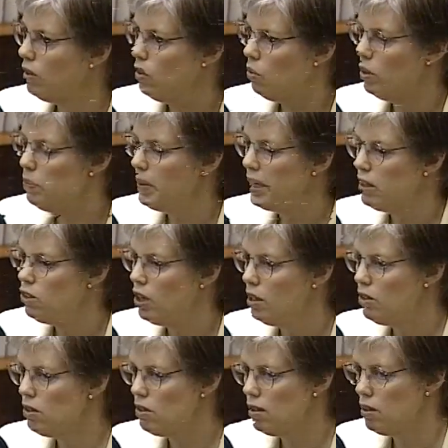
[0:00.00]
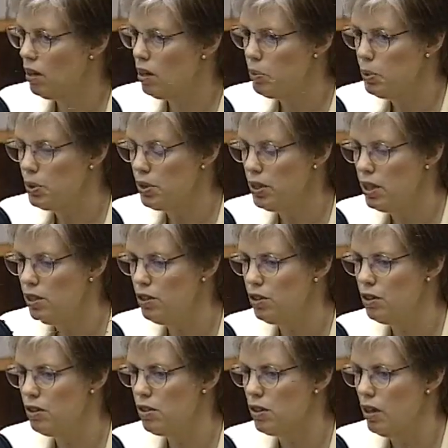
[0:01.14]
We made changes in our
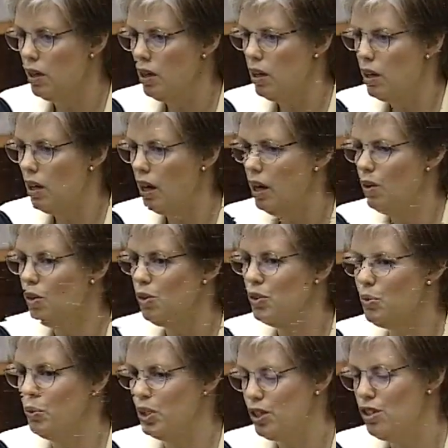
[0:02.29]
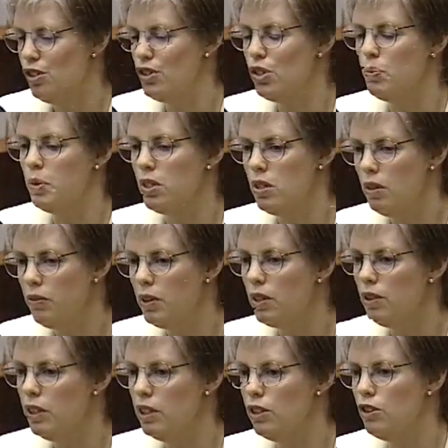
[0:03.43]
procedures to
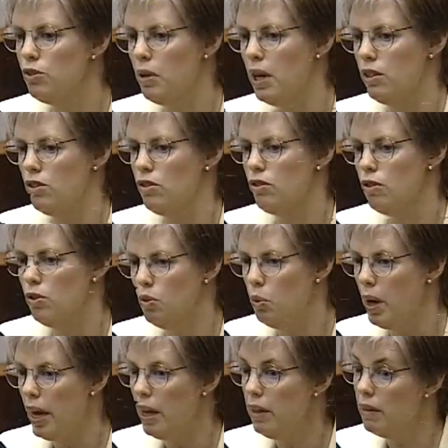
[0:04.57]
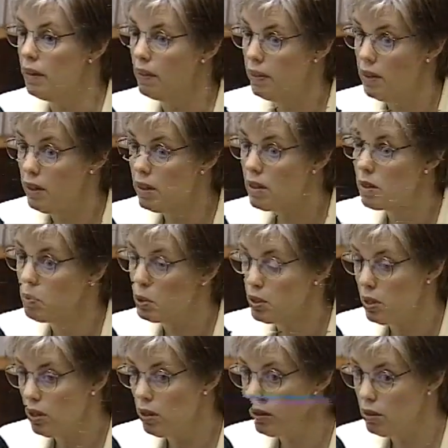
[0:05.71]
specifically address the way that this
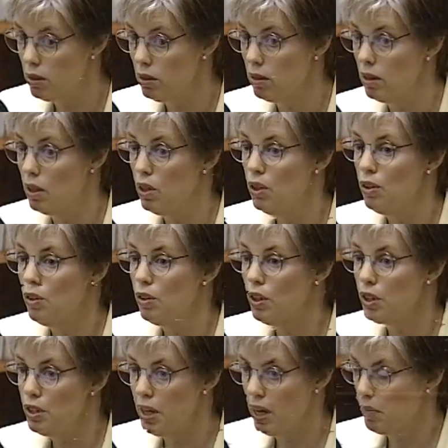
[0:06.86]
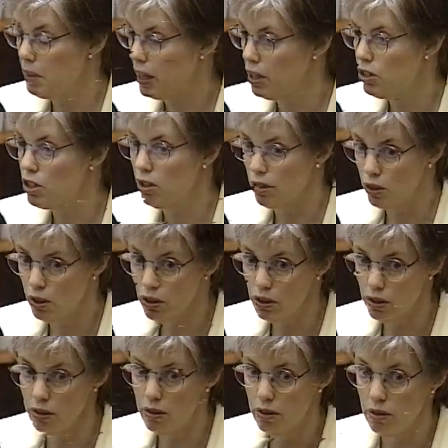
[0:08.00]
particular contamination
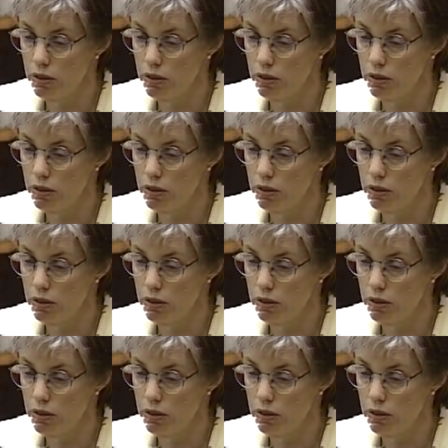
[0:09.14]
occurred.